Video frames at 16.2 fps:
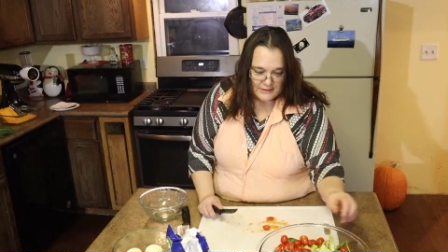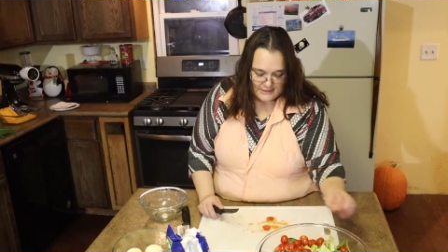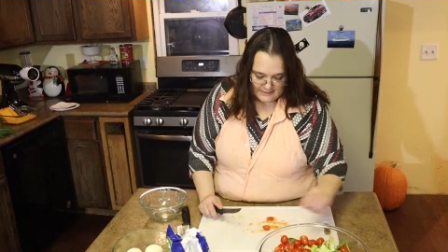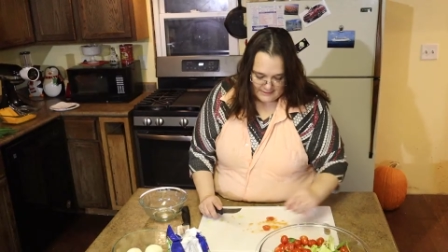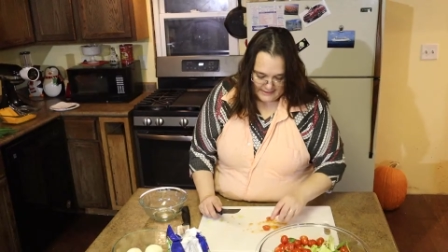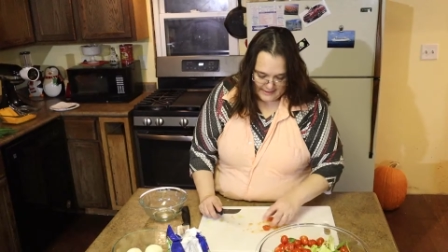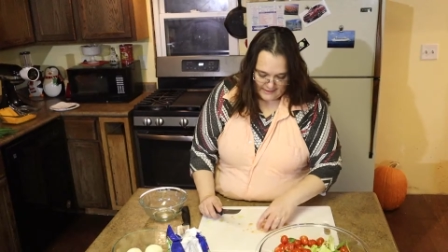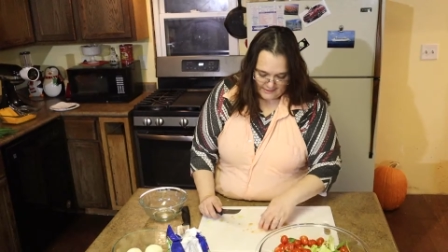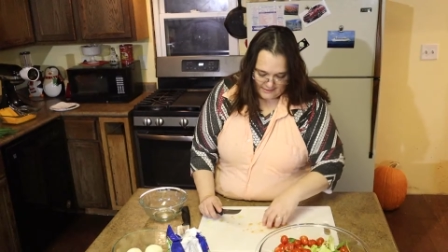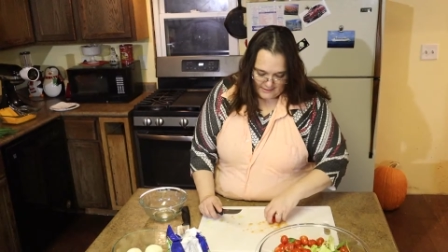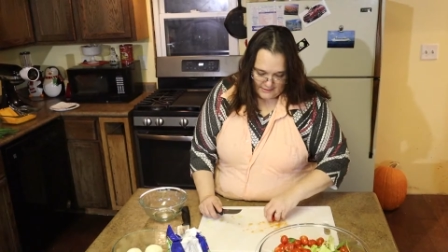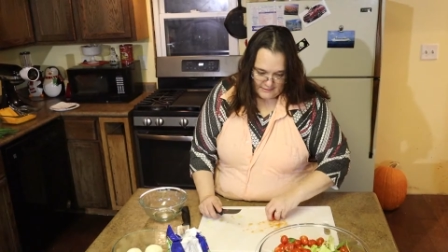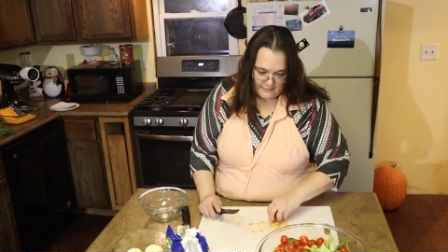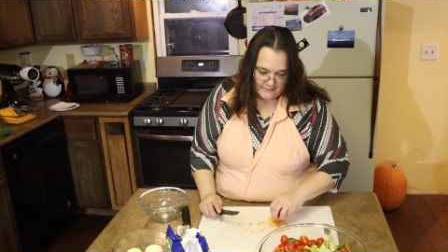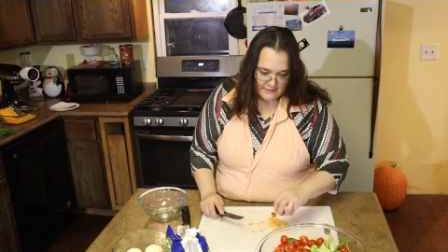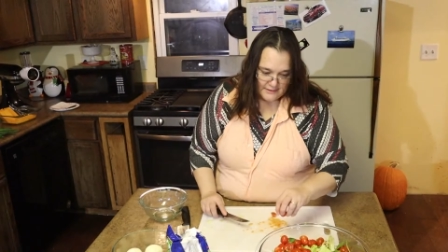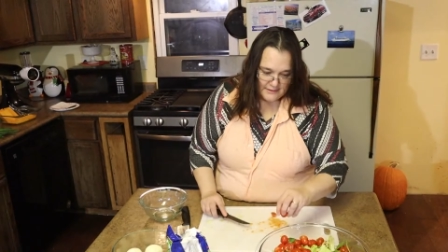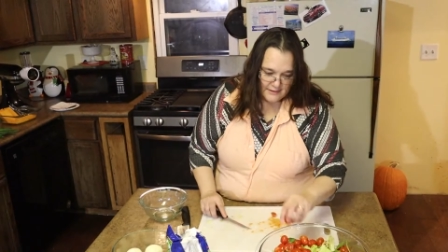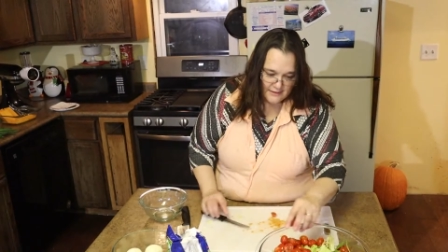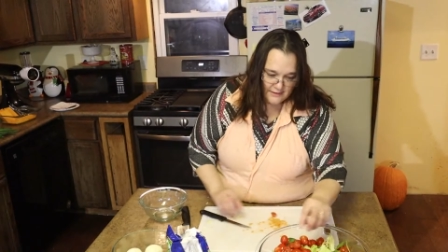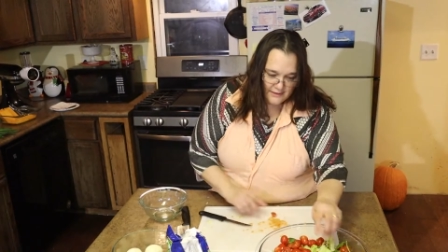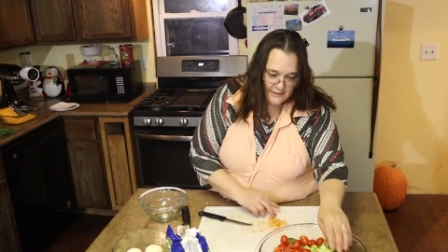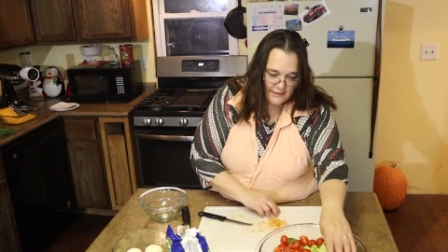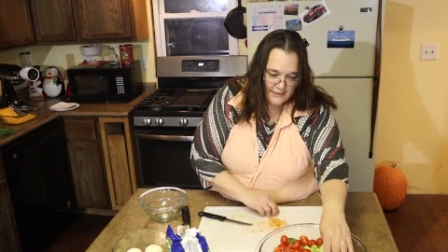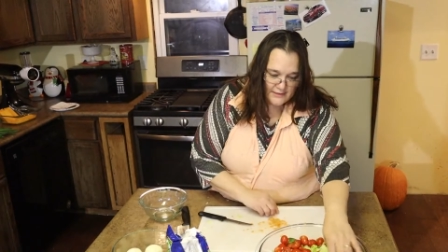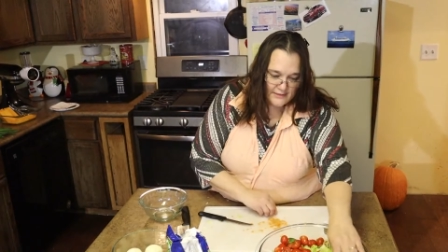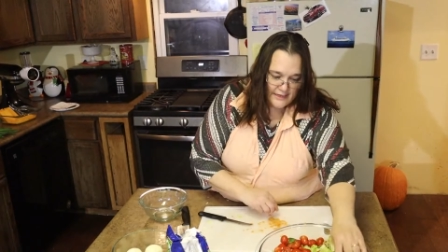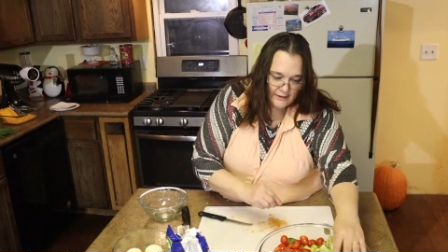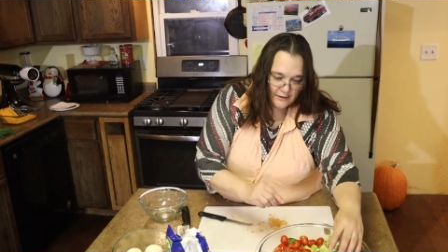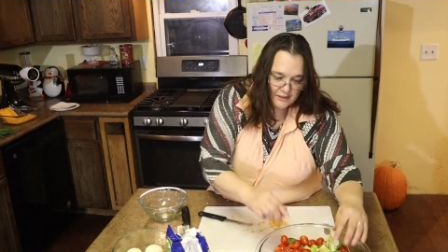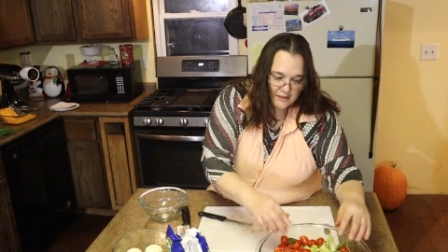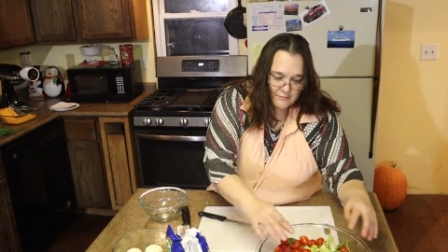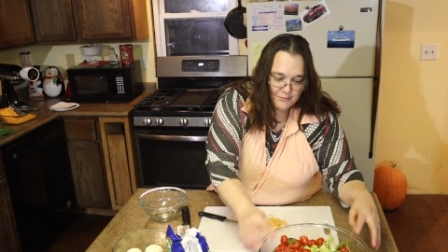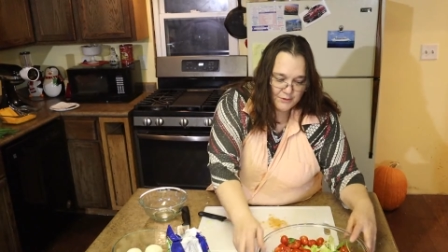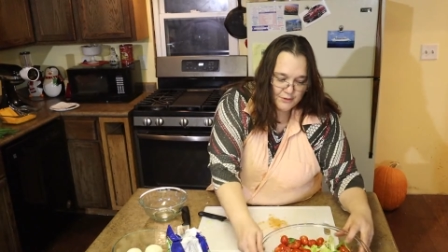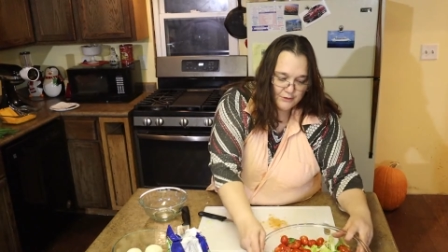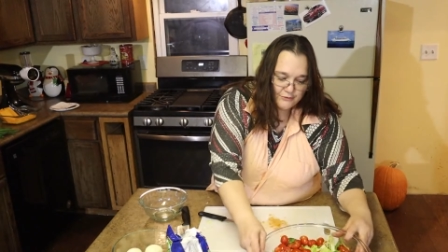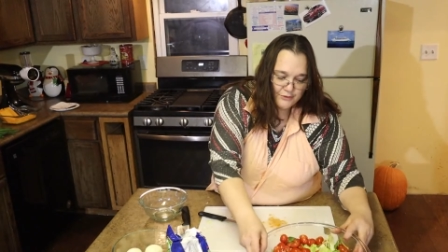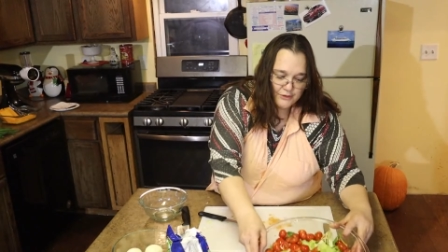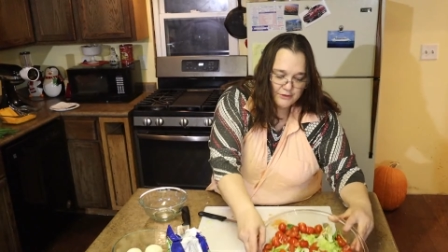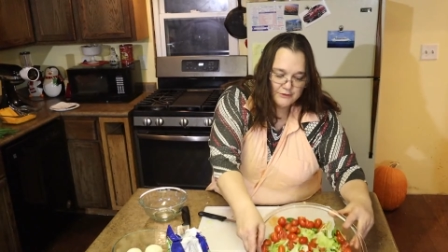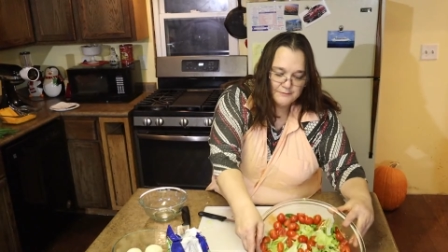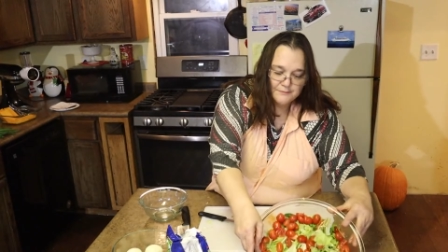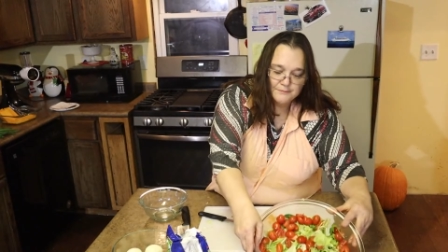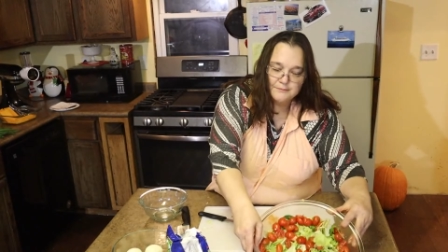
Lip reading: isn't that looking beautiful?